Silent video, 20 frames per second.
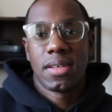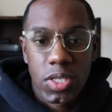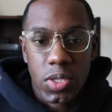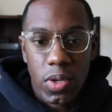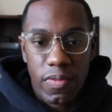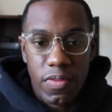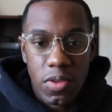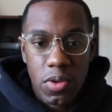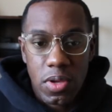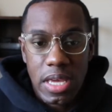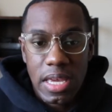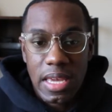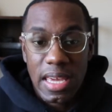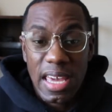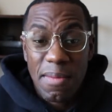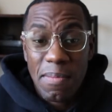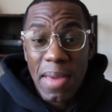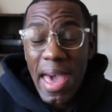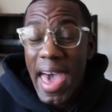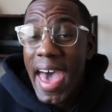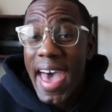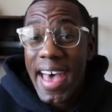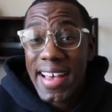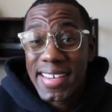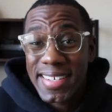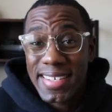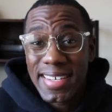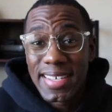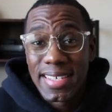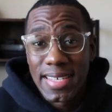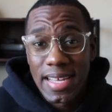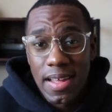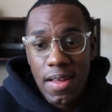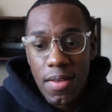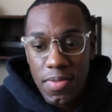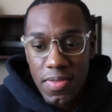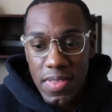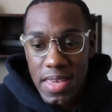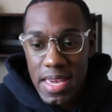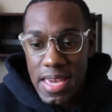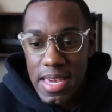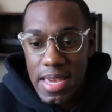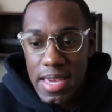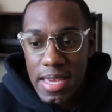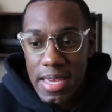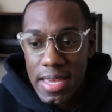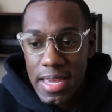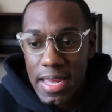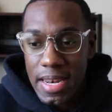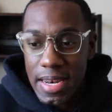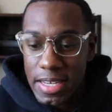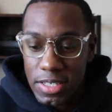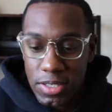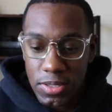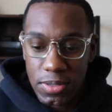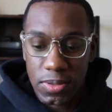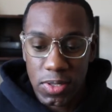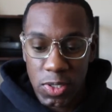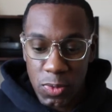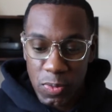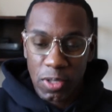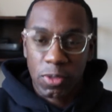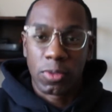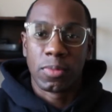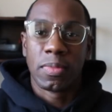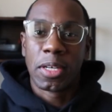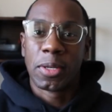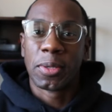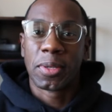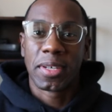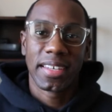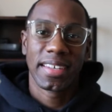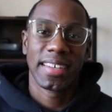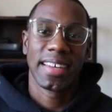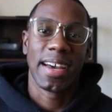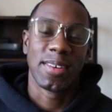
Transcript: So if you can get past the initial spilled milk,